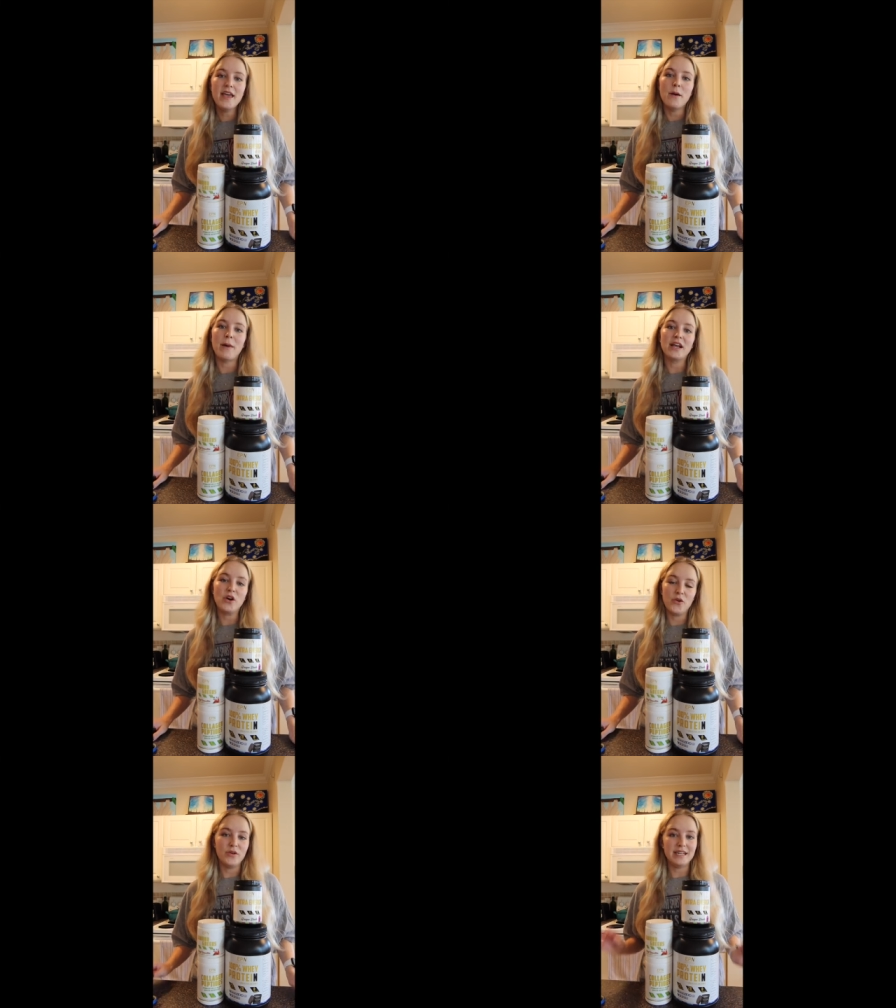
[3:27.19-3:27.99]
my
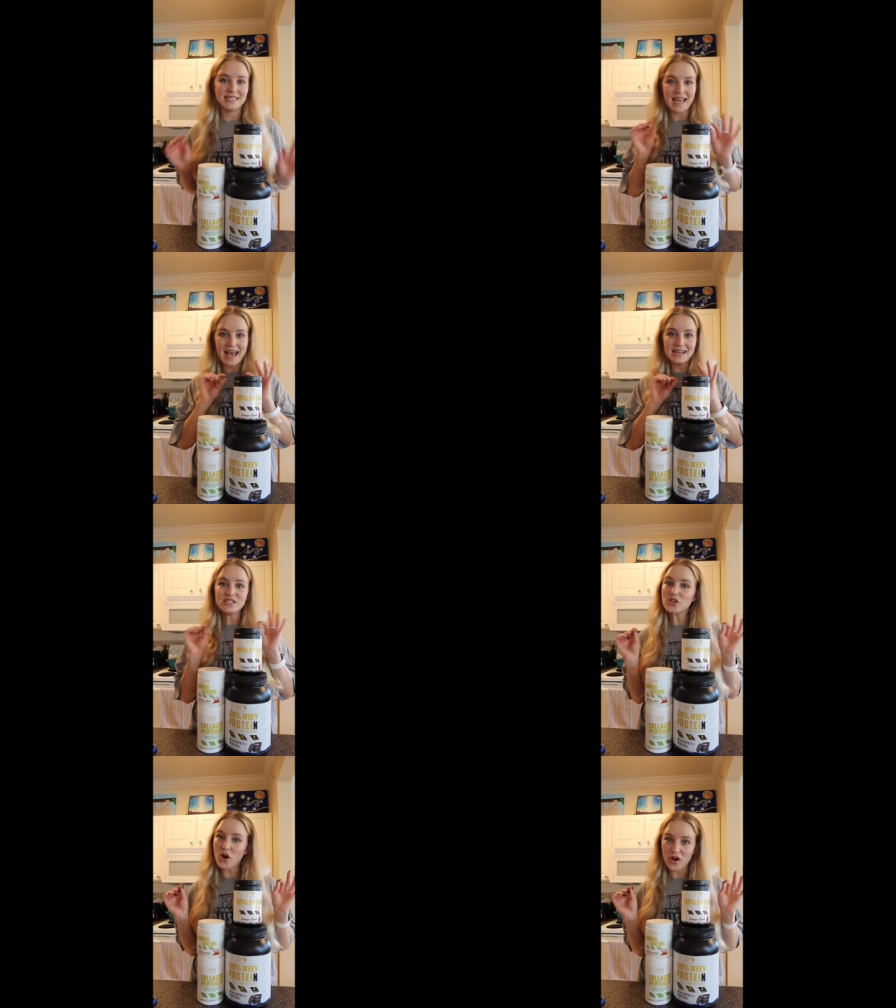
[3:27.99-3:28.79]
code is
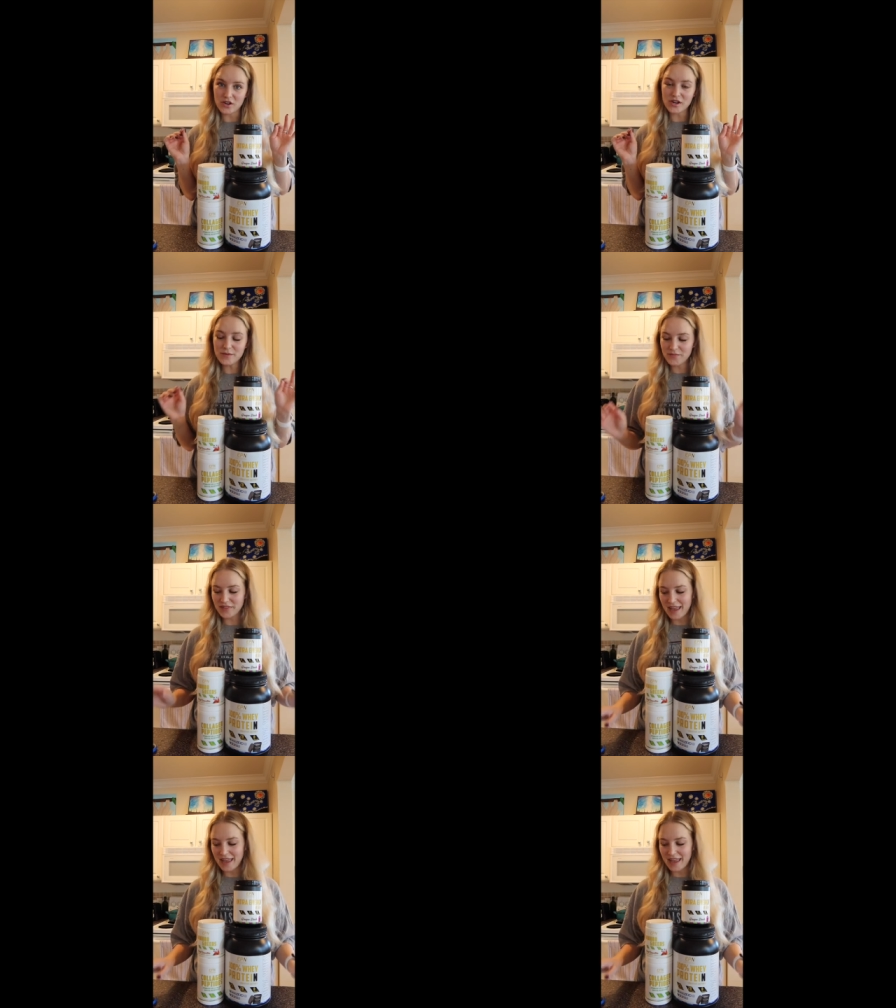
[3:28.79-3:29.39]
S Carter,